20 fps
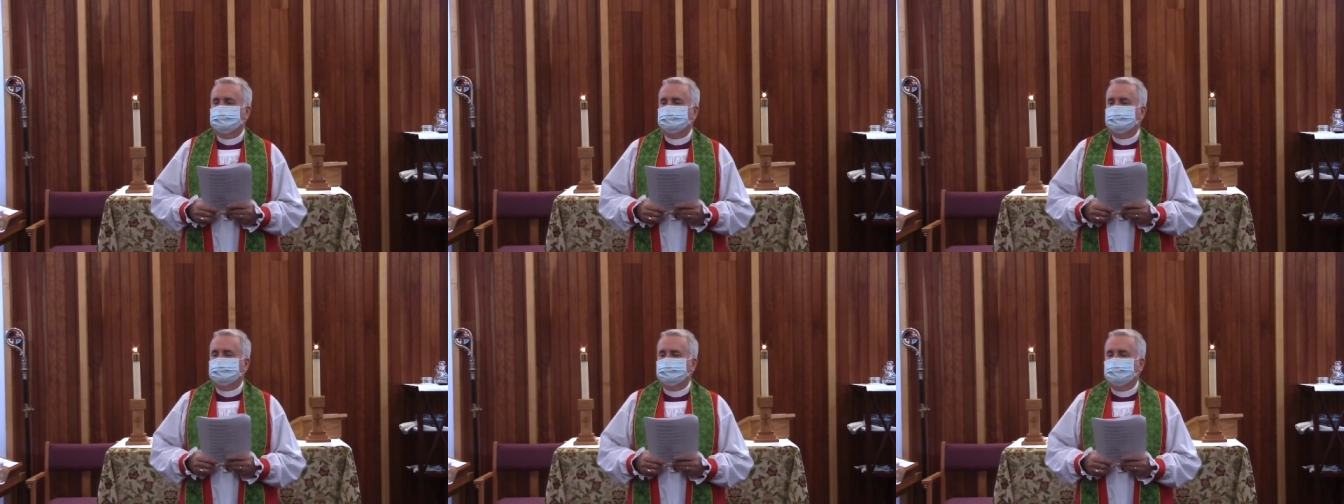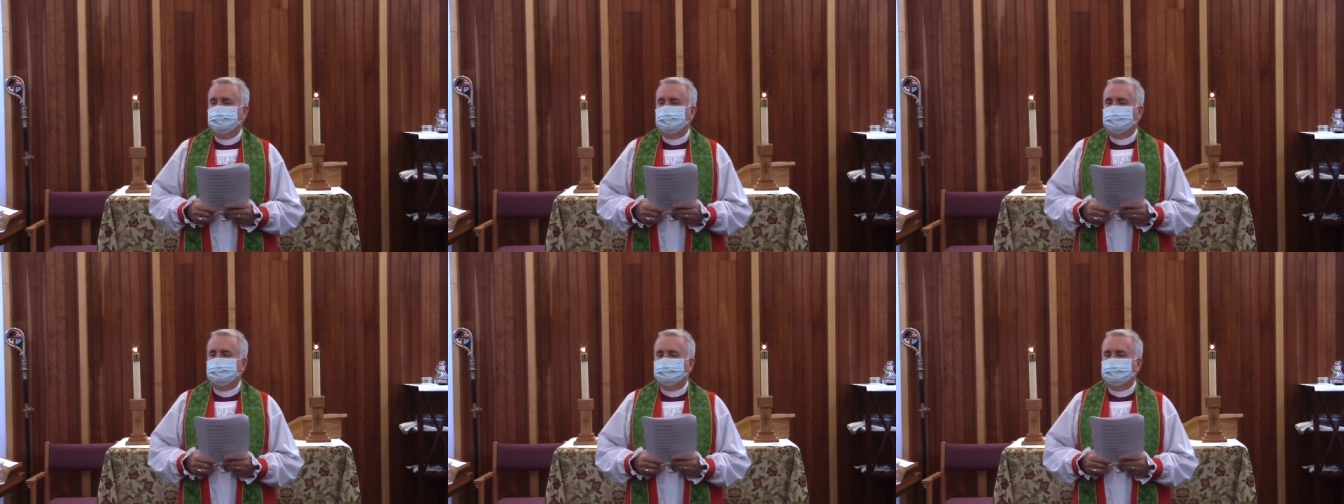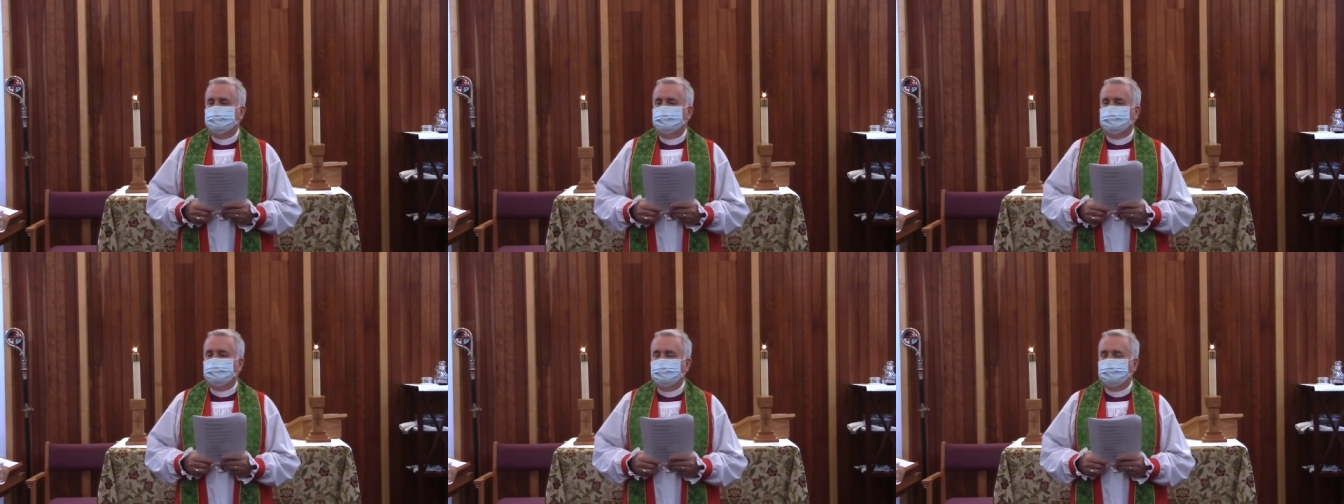Not
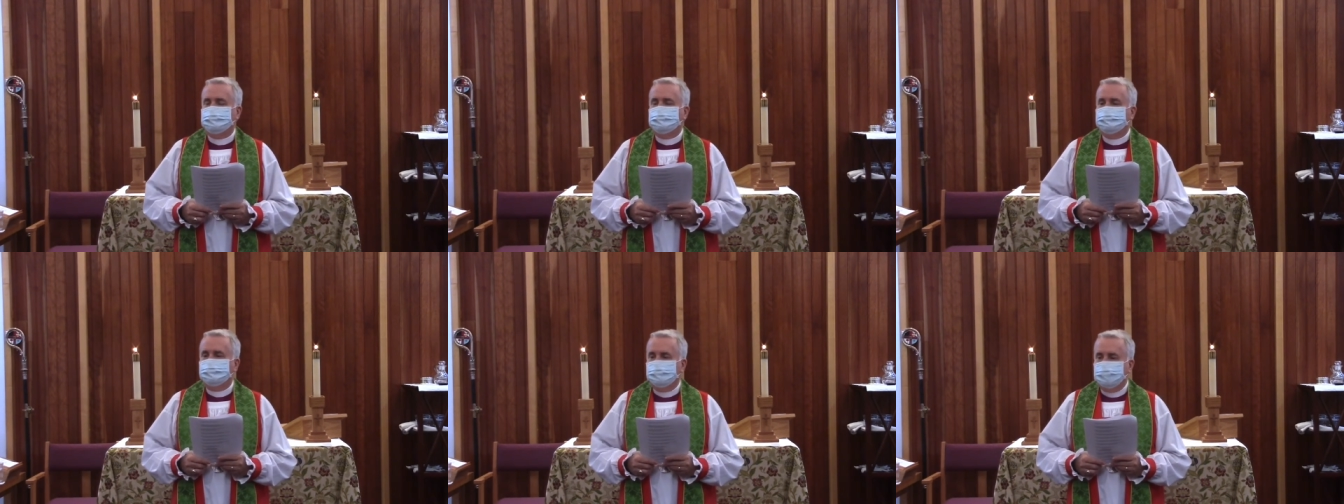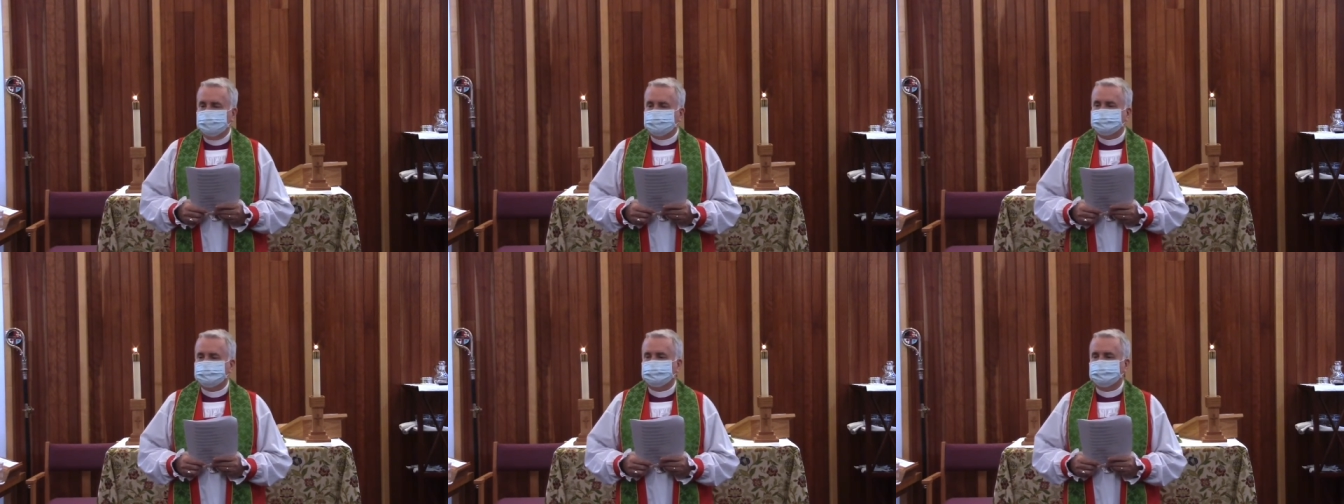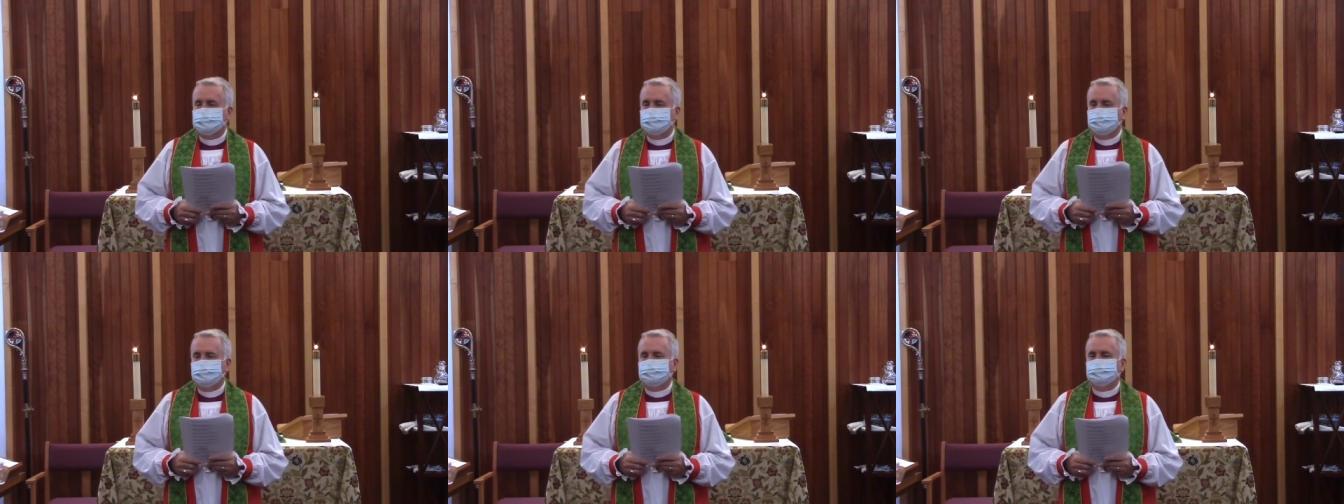what
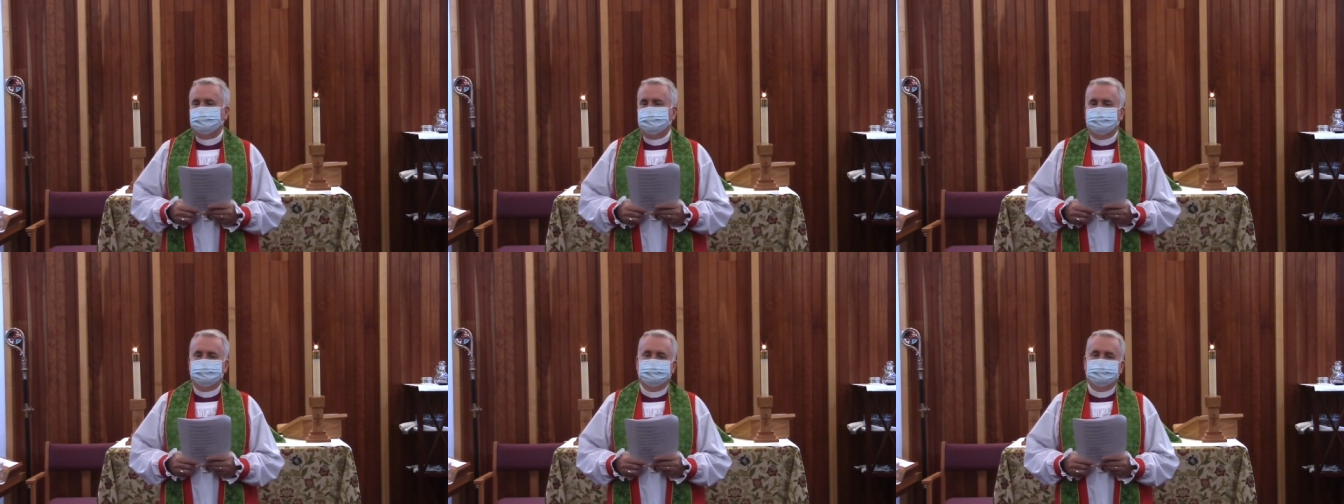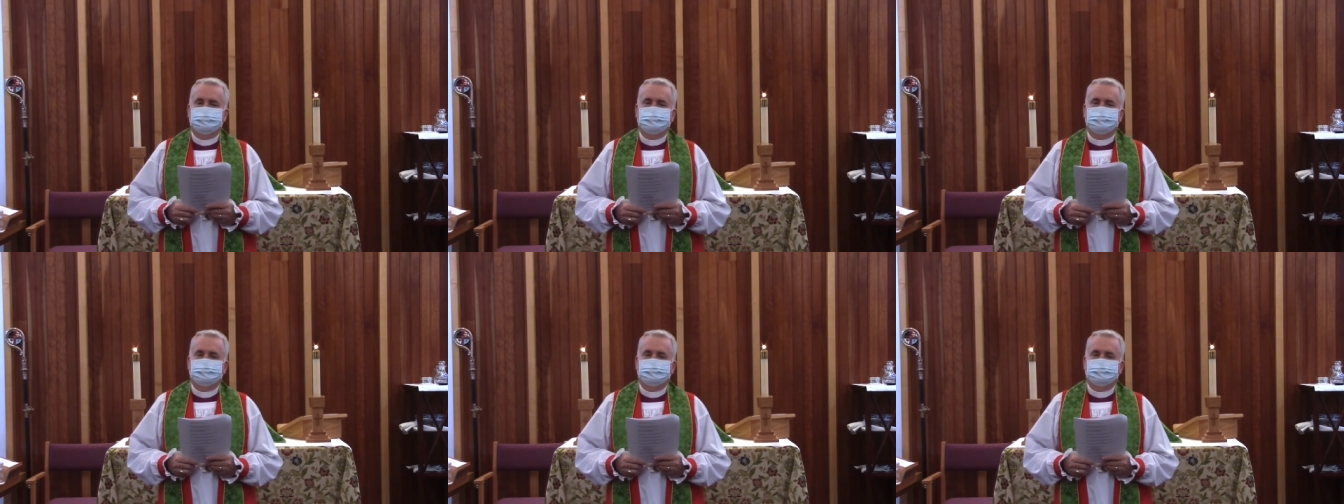must I do,